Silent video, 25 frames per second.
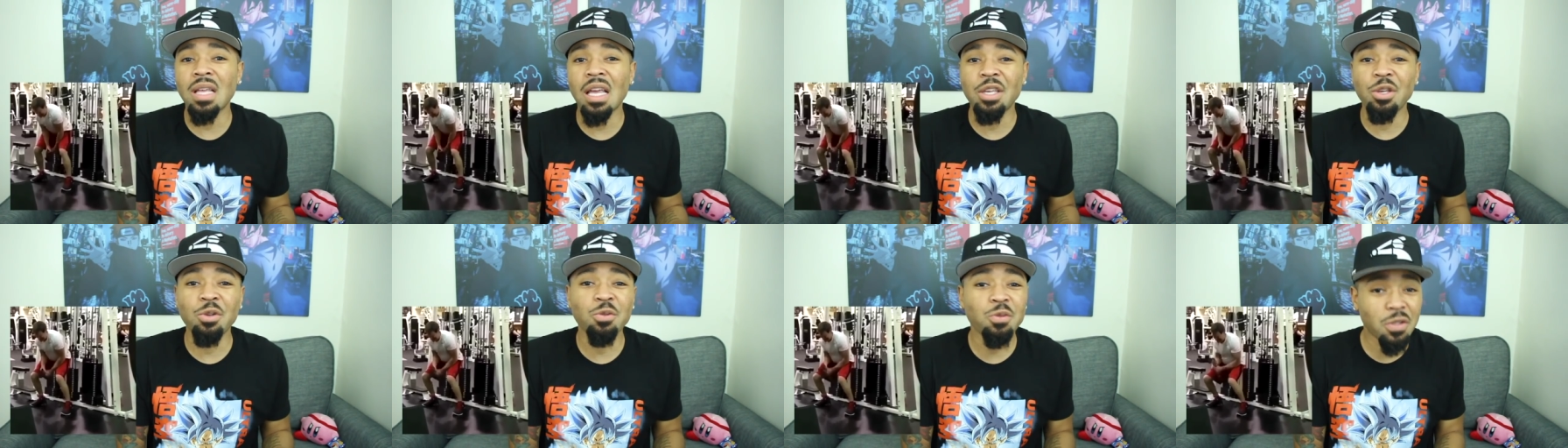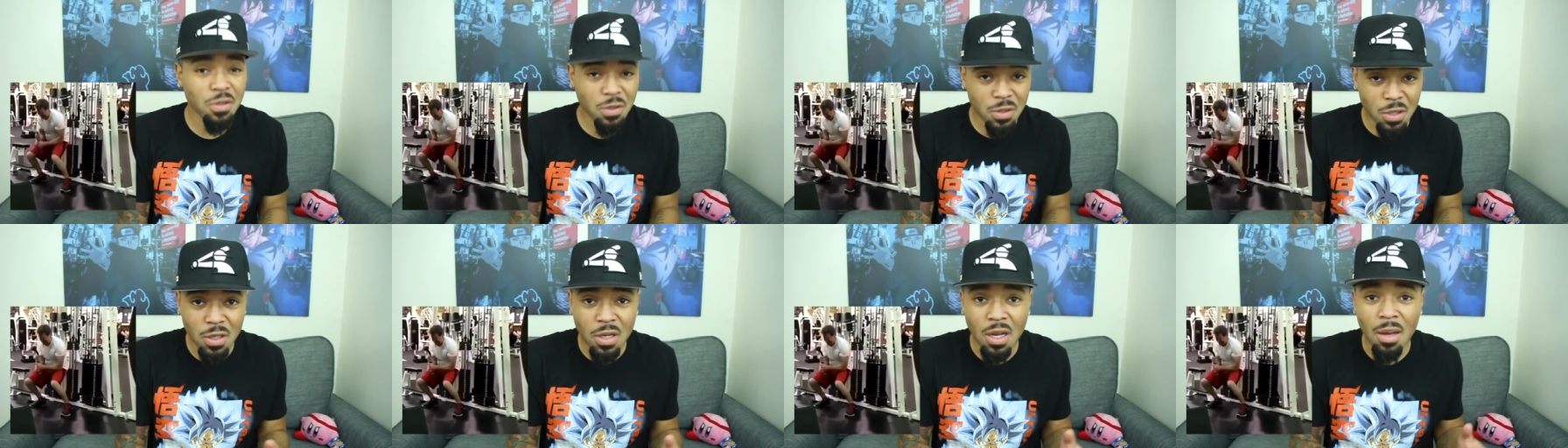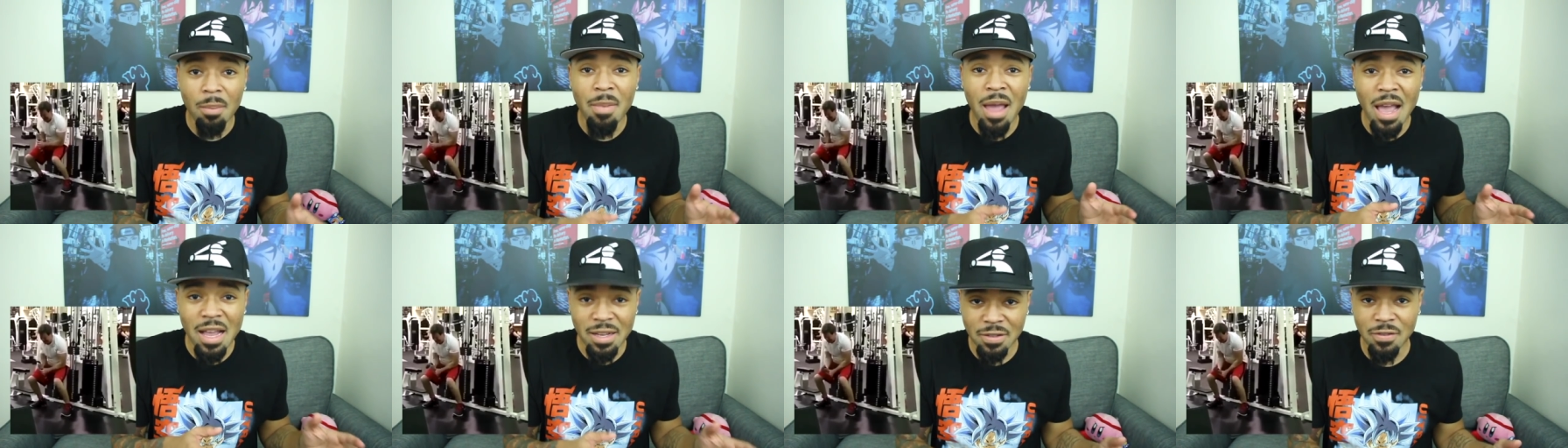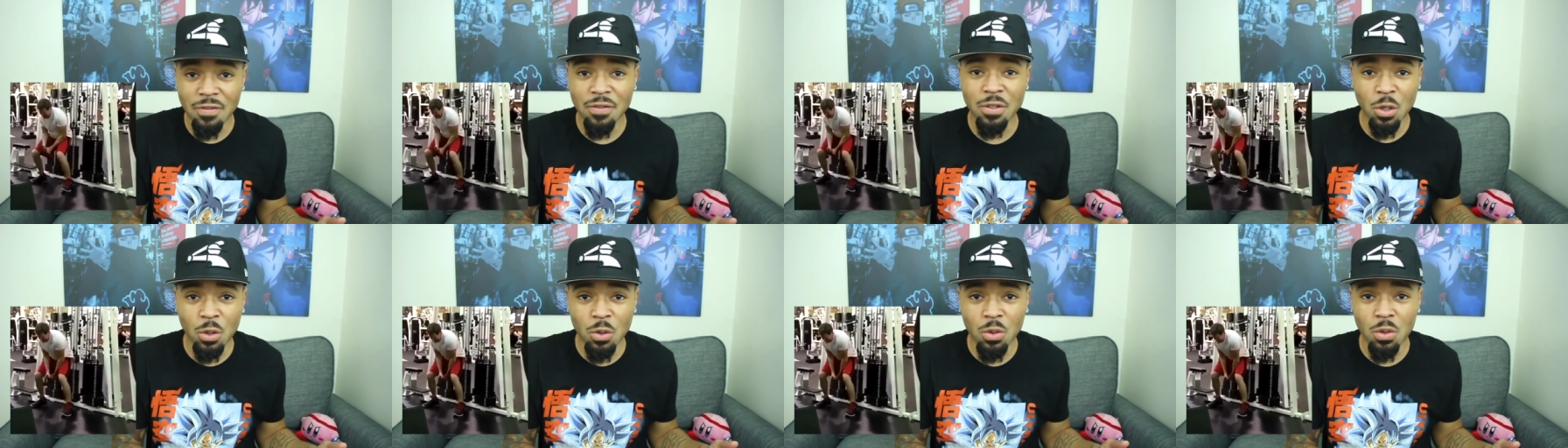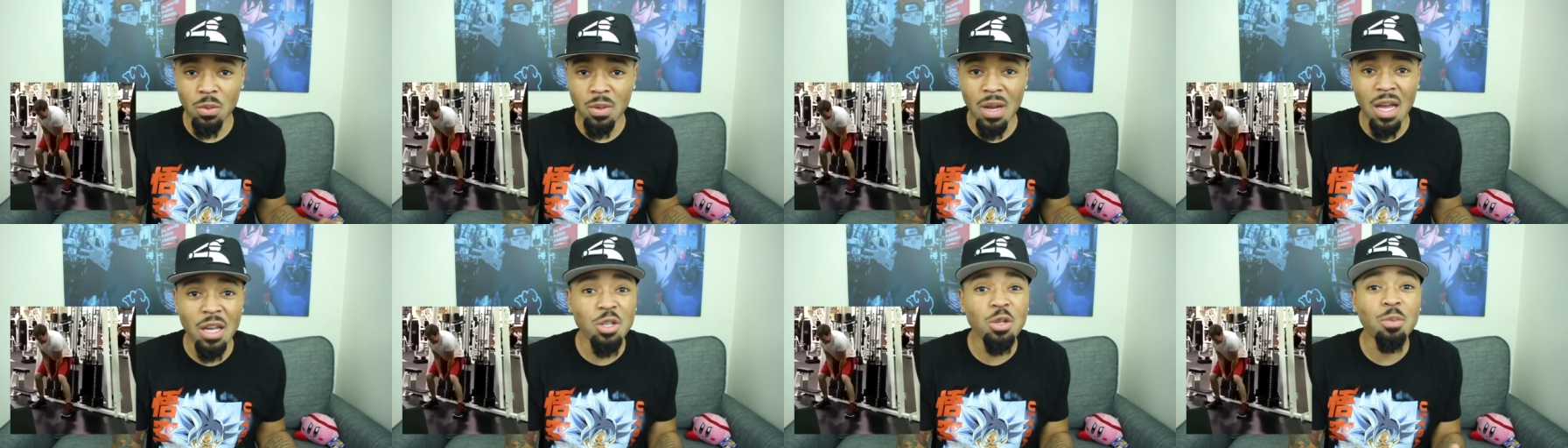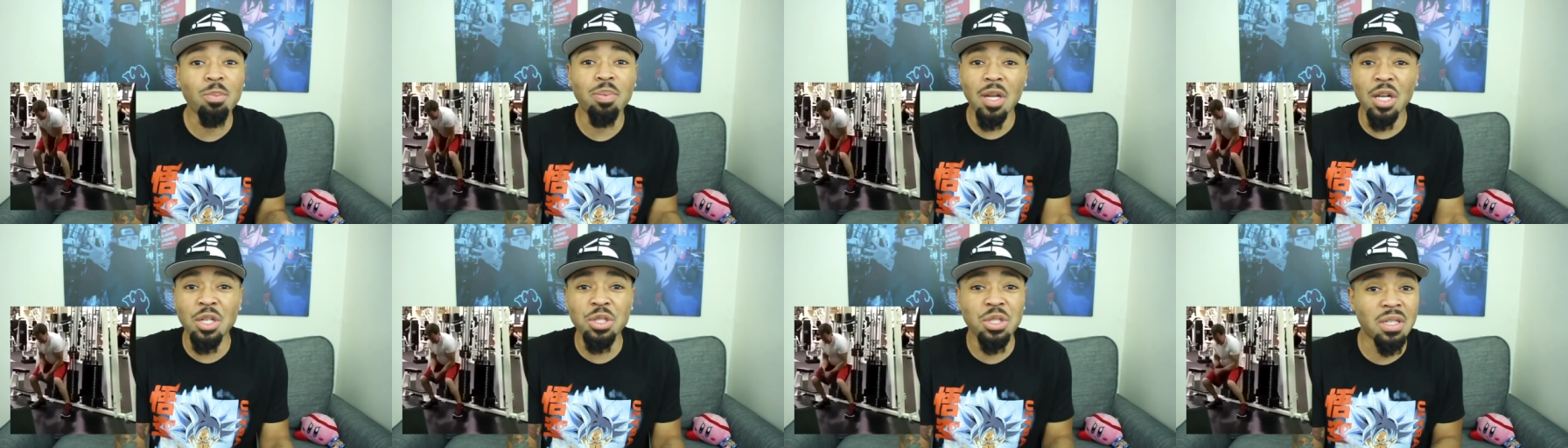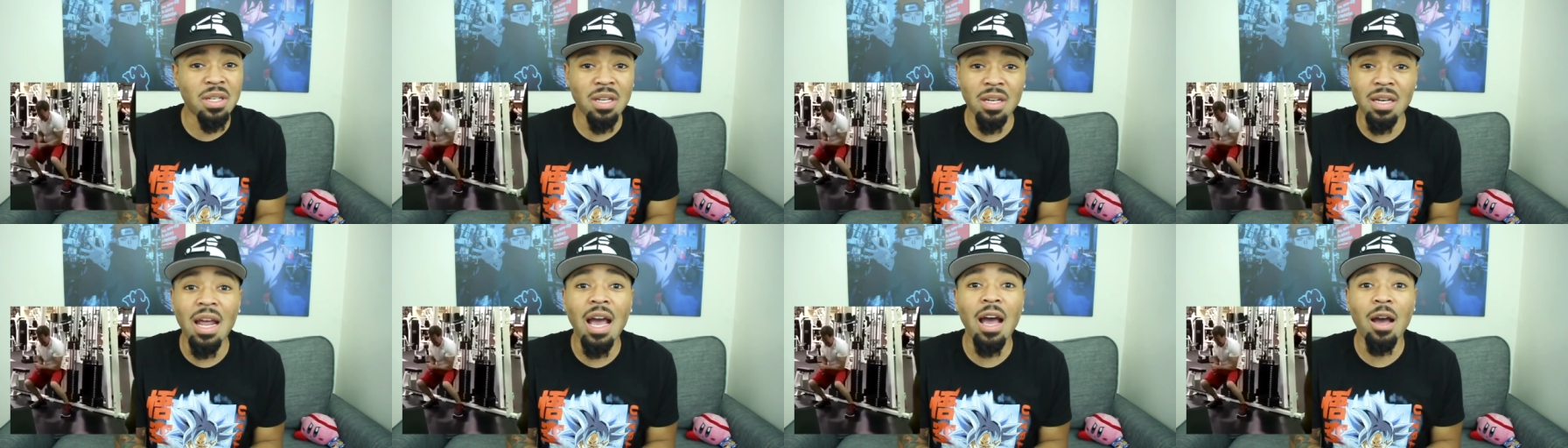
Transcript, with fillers: like you just took a massive doo-doo, now you plunging it